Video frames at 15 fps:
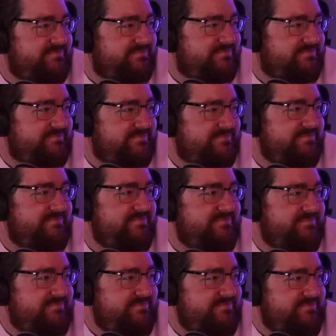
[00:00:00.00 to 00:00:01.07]

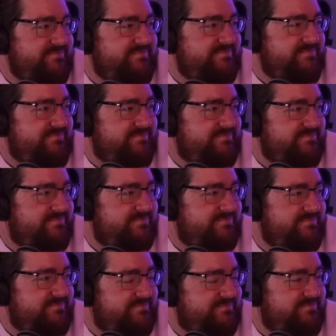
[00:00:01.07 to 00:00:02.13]

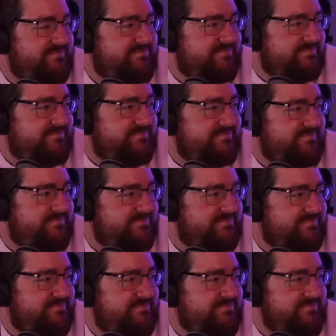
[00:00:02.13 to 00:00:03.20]

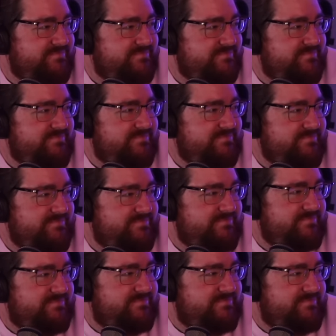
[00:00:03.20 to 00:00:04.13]
[no speech]